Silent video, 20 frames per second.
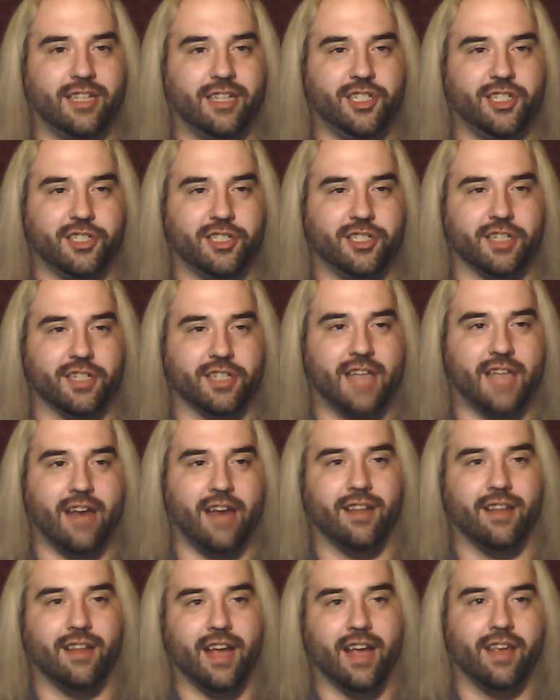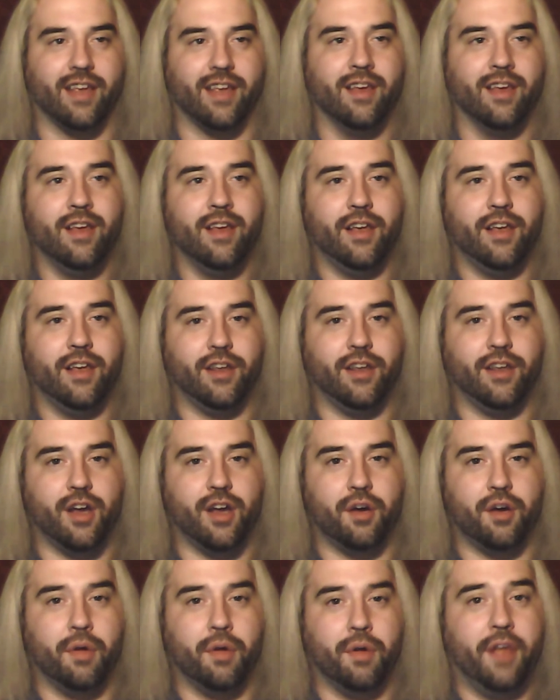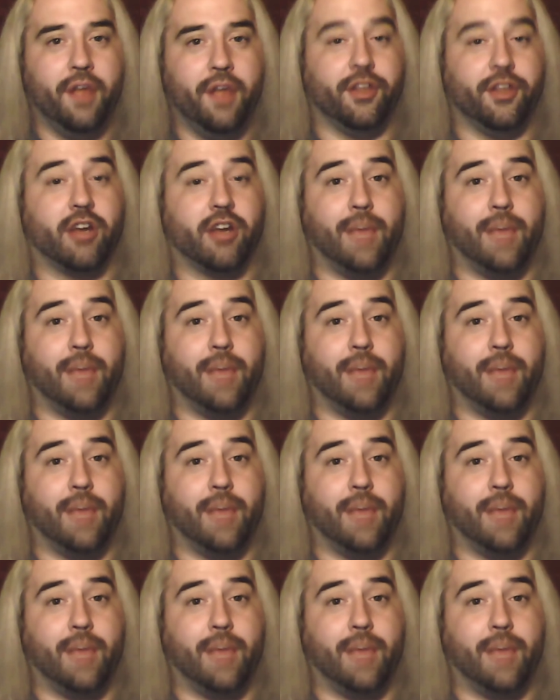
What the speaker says: She's just kind of like, they're